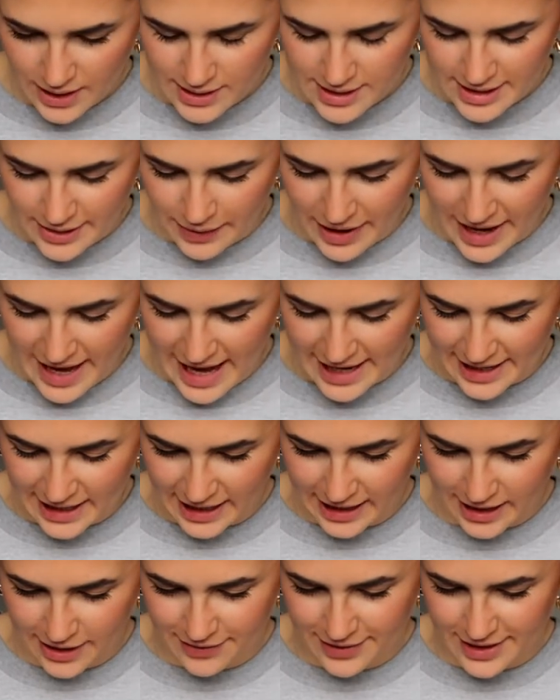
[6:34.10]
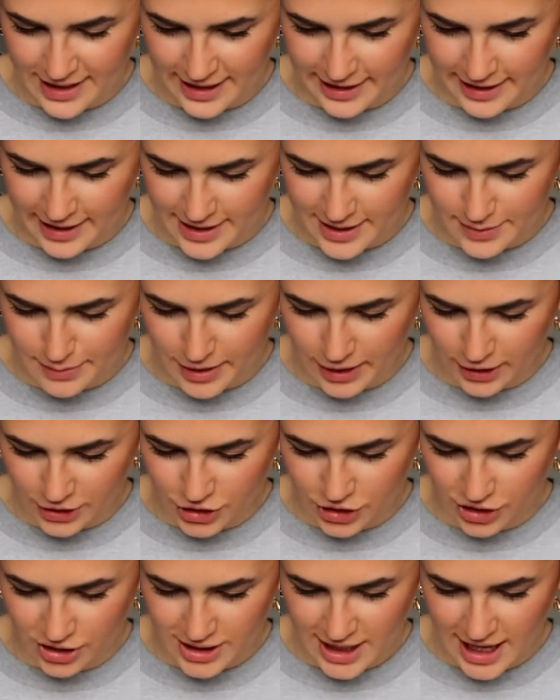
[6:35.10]
So I had like a really nice
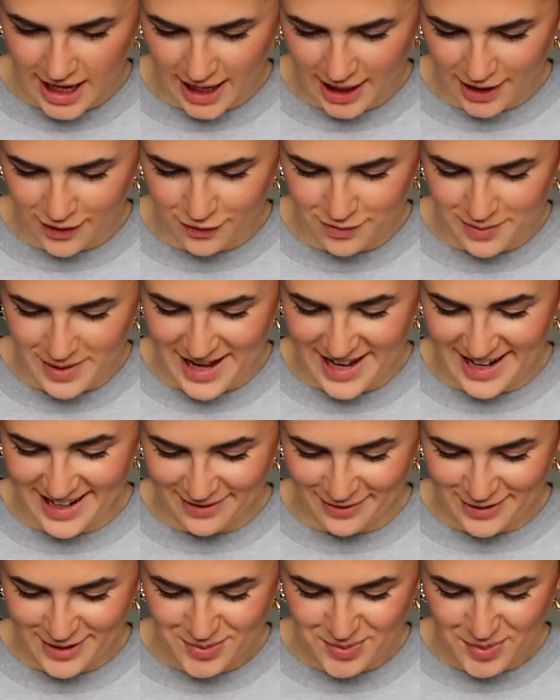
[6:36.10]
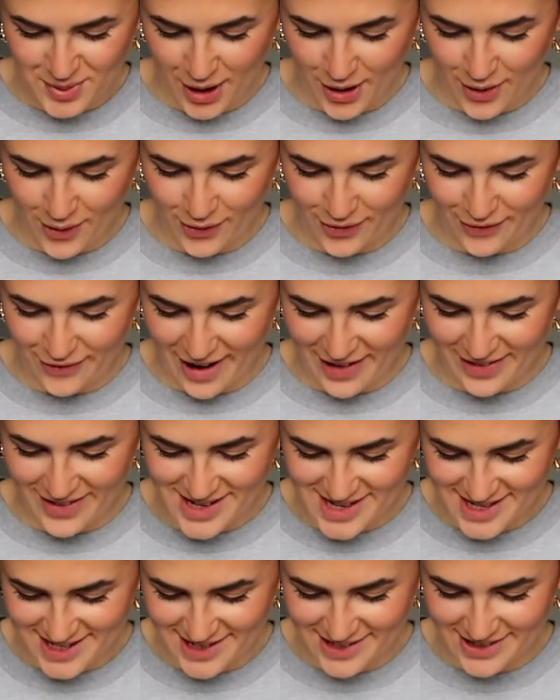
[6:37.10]
mugshot taken of me, and it was put all
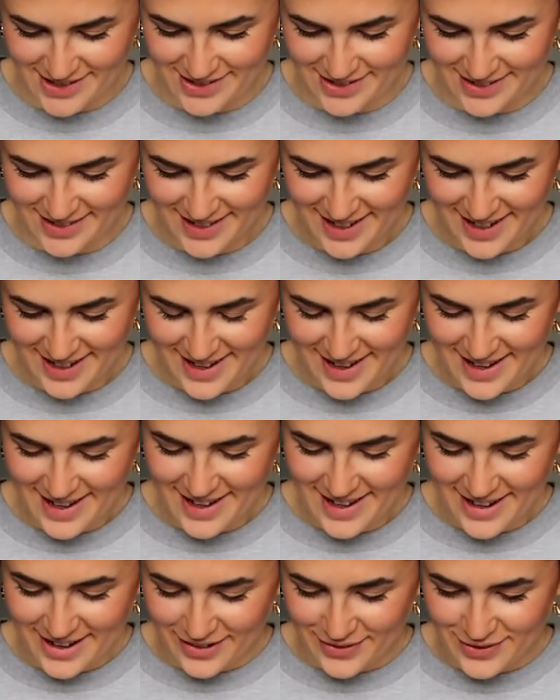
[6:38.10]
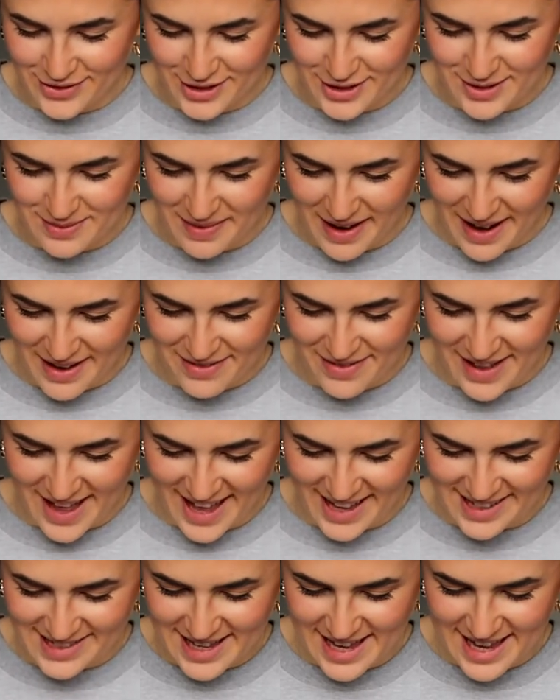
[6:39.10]
around the school of just my
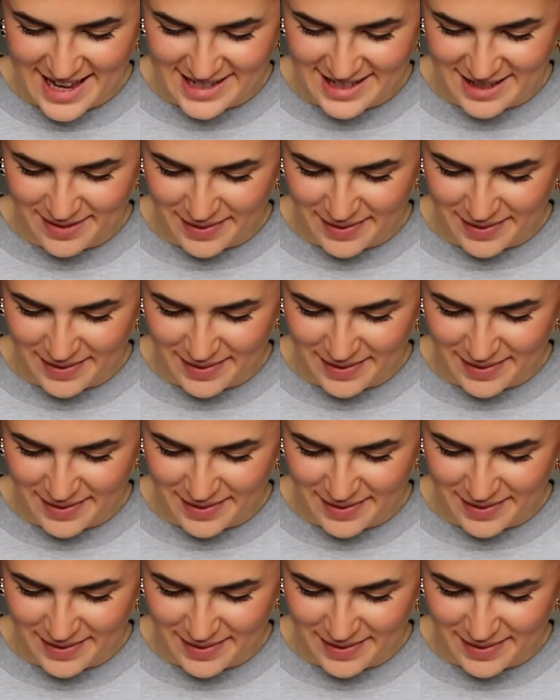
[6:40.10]
face. Here's